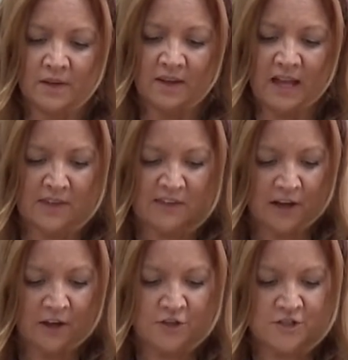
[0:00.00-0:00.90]
again give
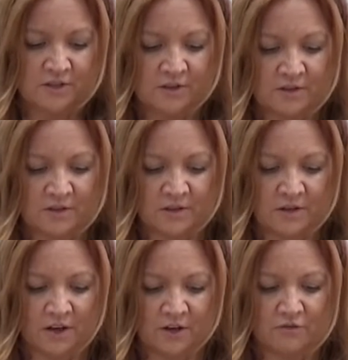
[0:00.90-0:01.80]
that a good
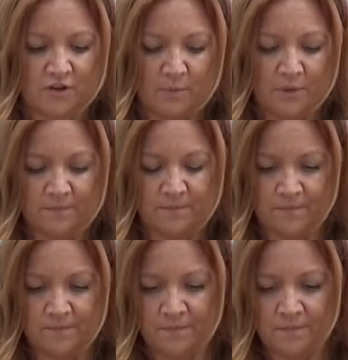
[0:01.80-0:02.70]
rub,
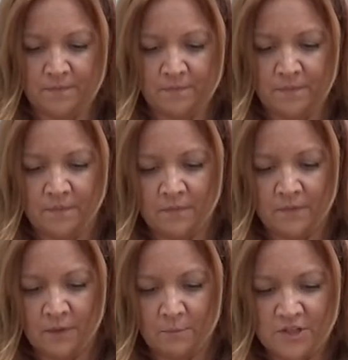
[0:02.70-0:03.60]

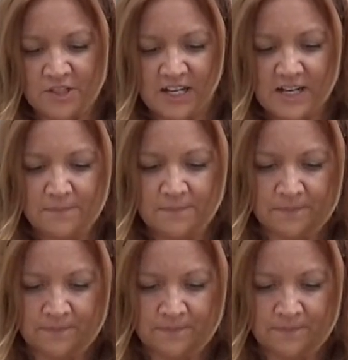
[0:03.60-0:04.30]
put it in,